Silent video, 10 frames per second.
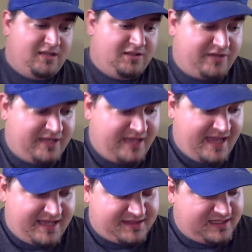Looking
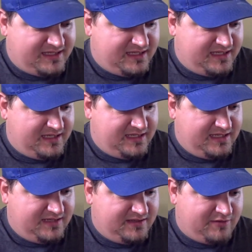at
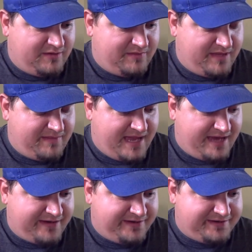the Green Bay
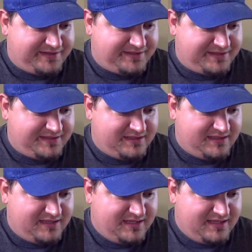Packers,
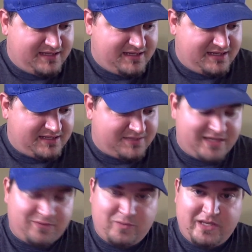the next
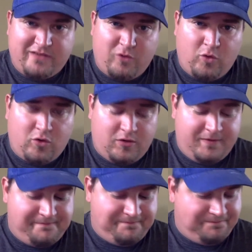week in week 4,
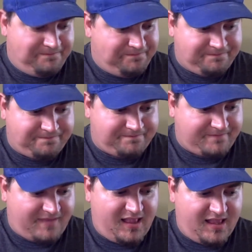
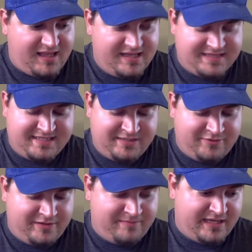it's in
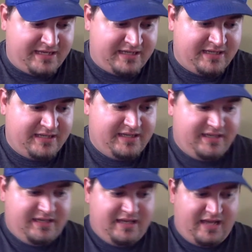Green Bay.
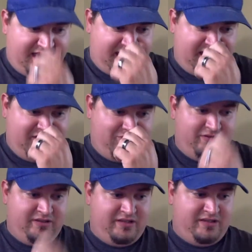I think we
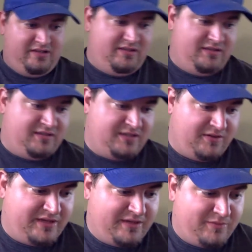
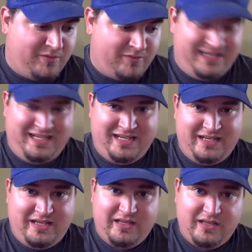don't get what we need
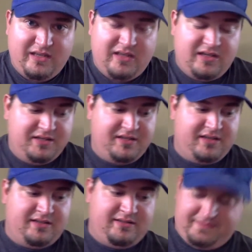
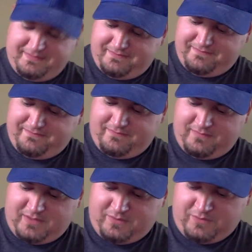done.
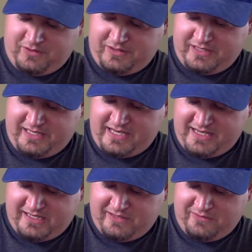We're looking
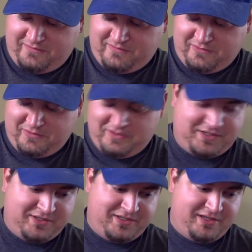at 0-4 to
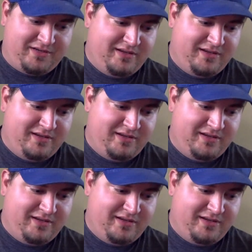start the year.